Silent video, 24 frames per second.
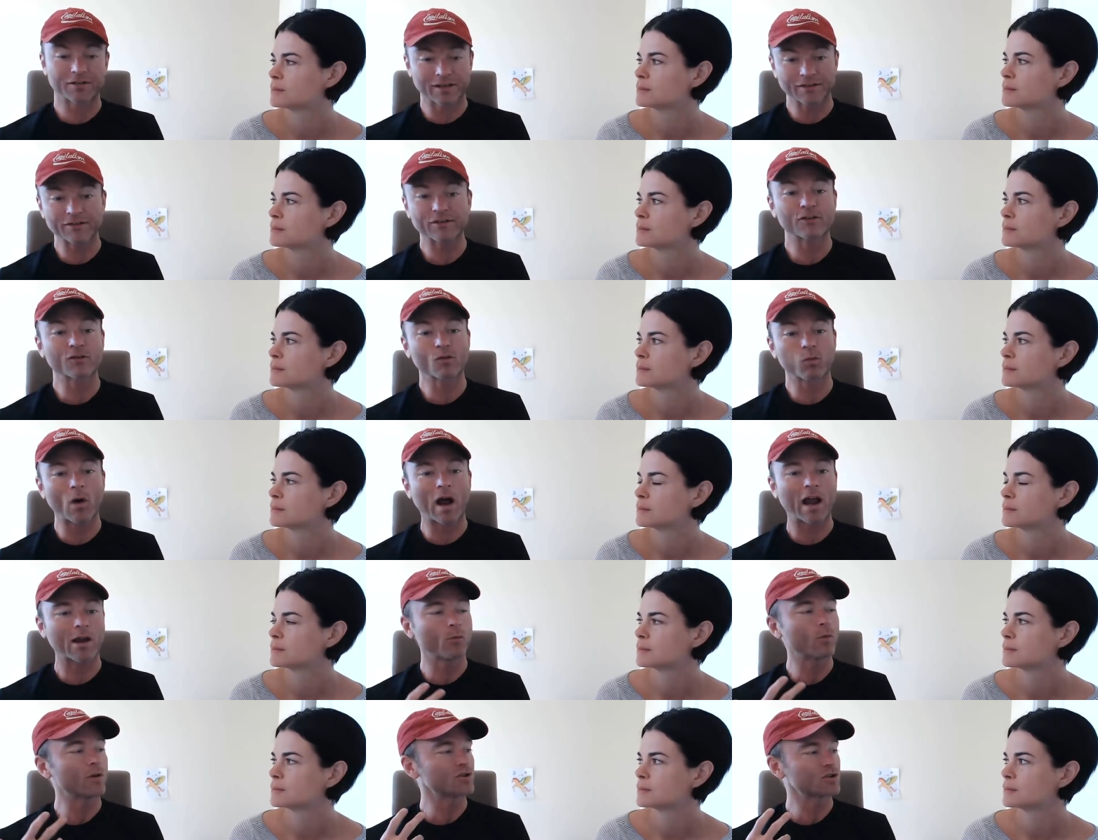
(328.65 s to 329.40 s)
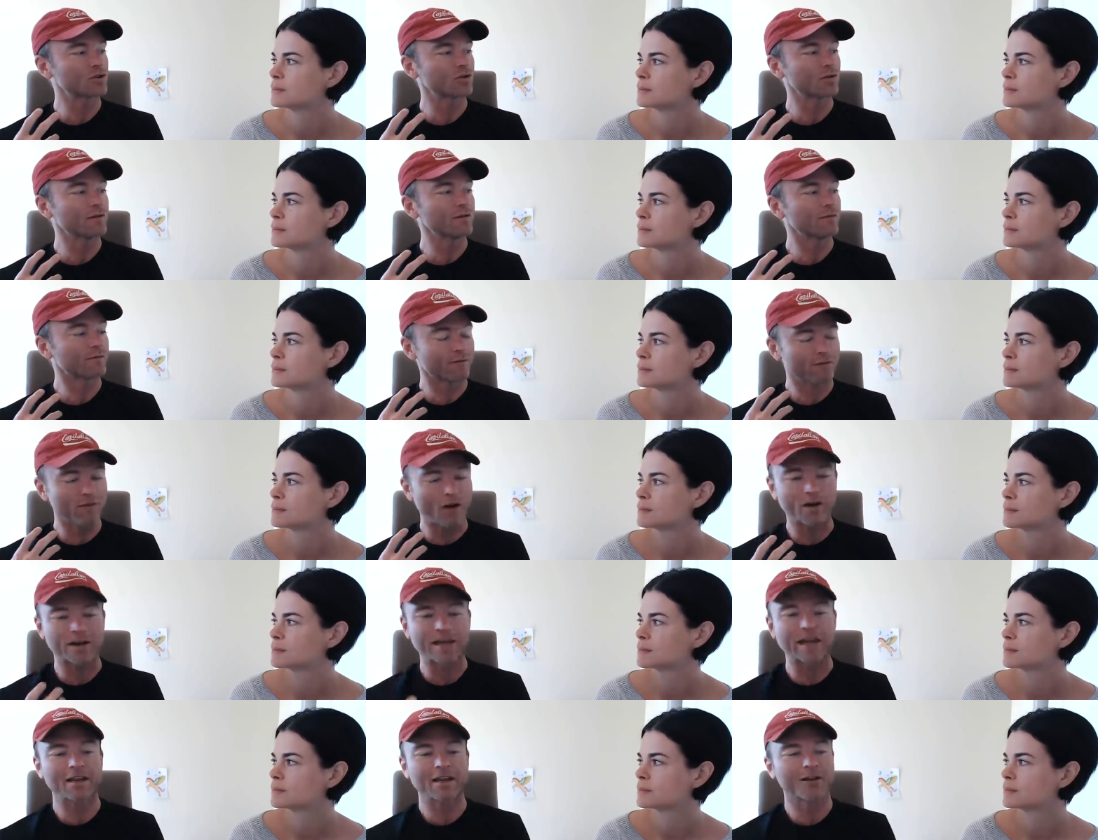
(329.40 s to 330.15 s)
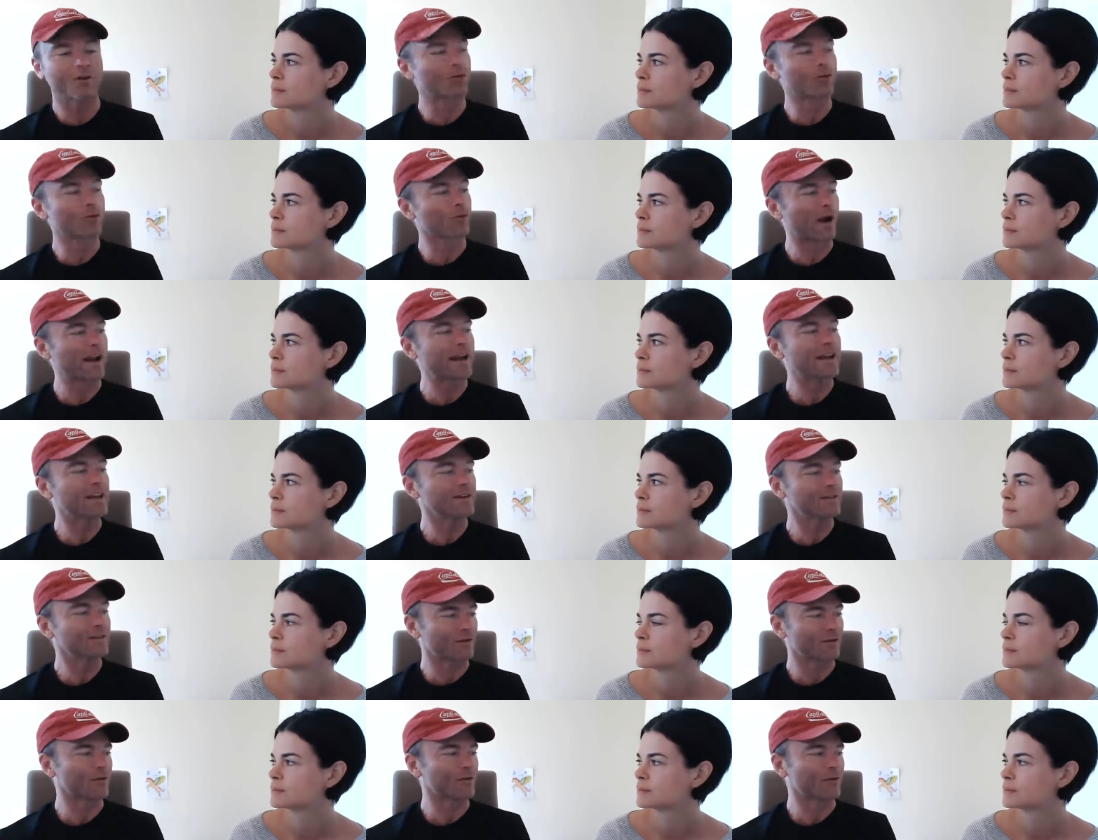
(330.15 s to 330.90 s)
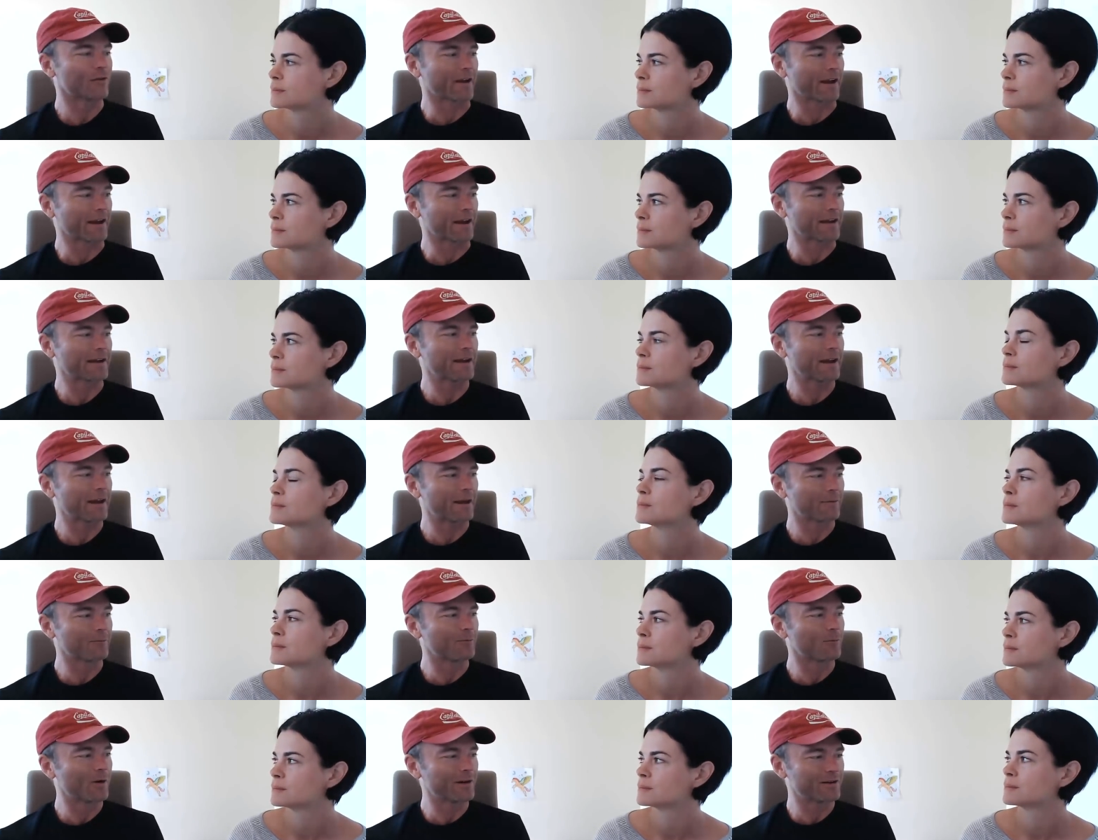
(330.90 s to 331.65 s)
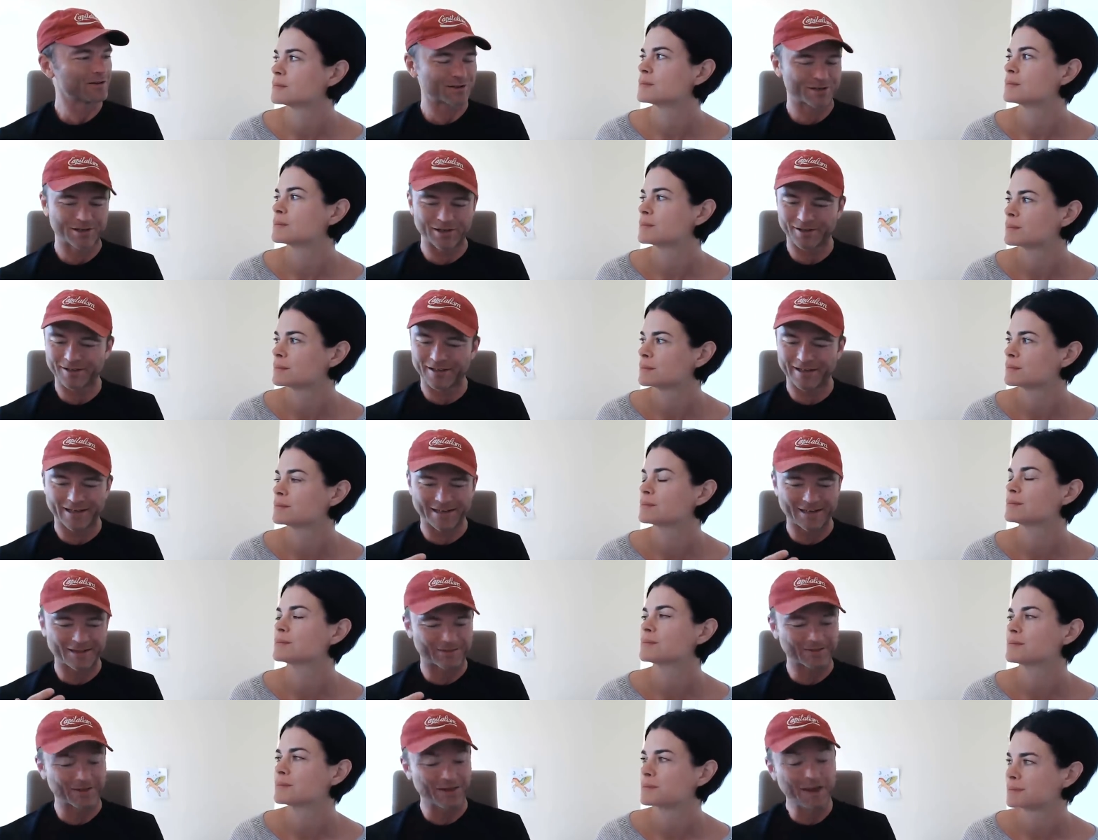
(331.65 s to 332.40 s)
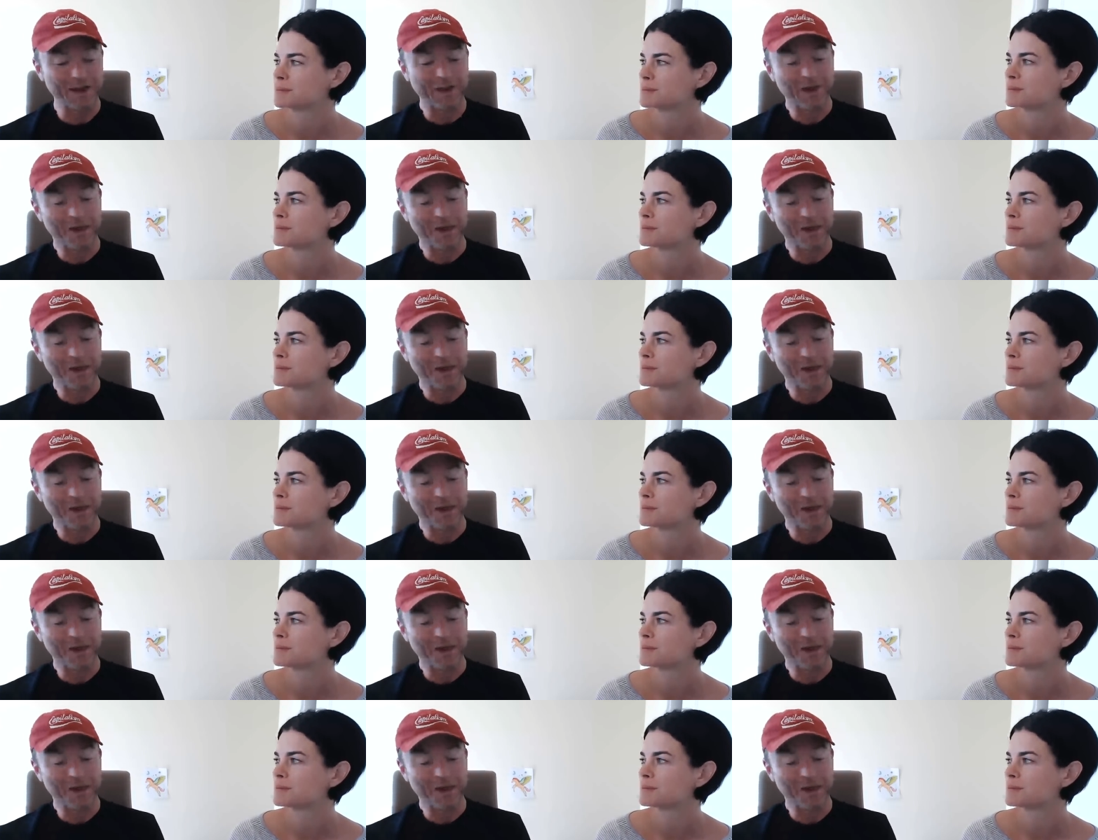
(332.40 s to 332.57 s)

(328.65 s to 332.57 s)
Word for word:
Speaker 1: This is why we shouldn't fucking graze all day, and we should eat,